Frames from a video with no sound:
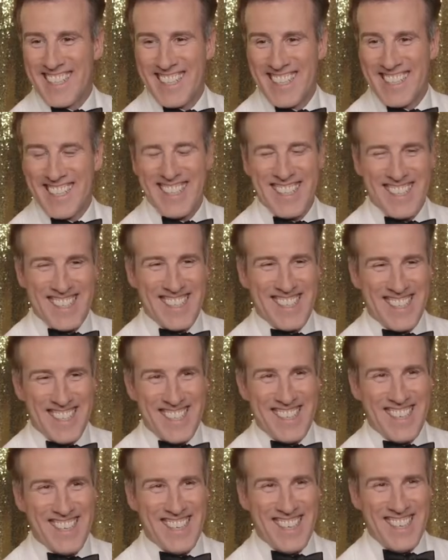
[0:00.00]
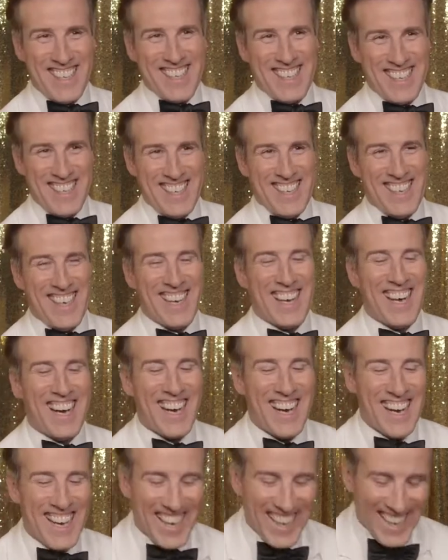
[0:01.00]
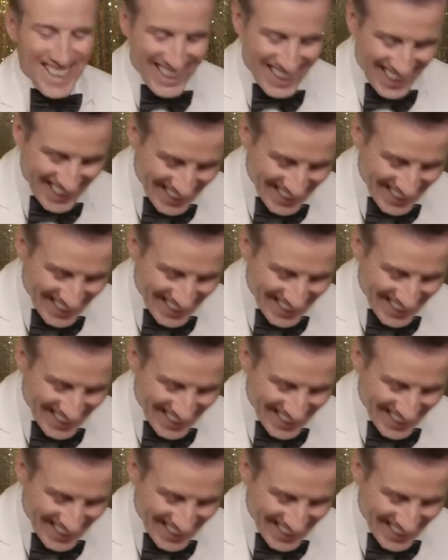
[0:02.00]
This person isn't speaking.